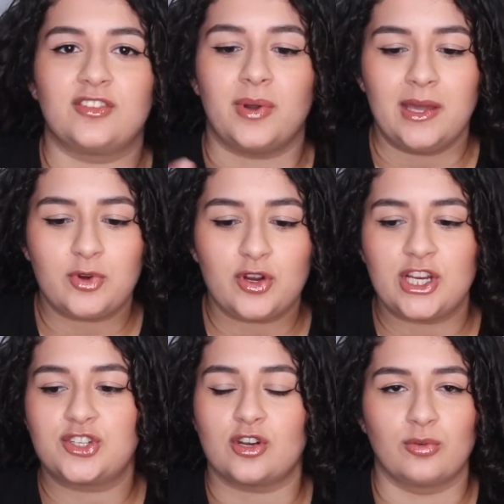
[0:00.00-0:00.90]
So
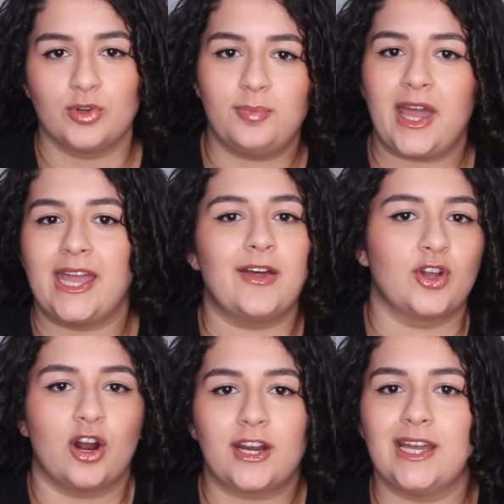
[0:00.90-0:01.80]
Himmerish, Arube, and the
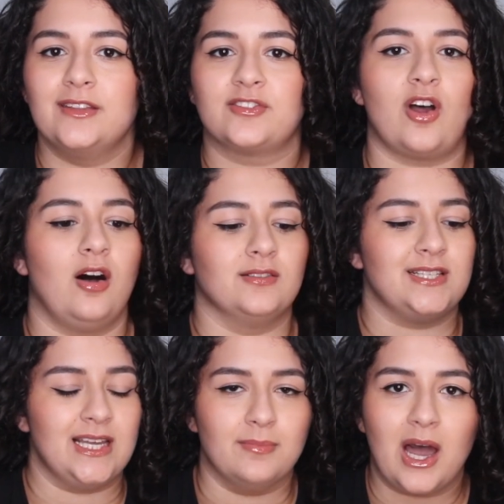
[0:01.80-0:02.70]
Guardians all
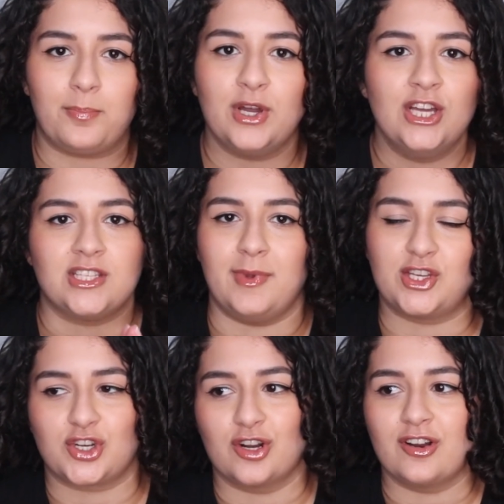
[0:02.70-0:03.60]
team up to make
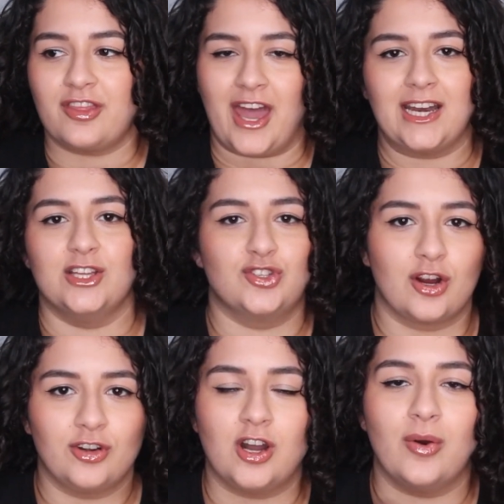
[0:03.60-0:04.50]
sure that
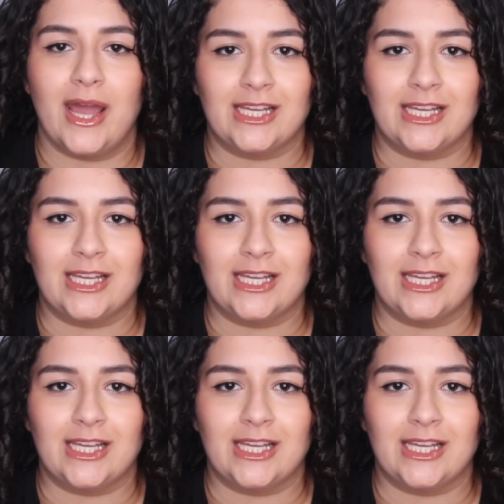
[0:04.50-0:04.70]
Indarno,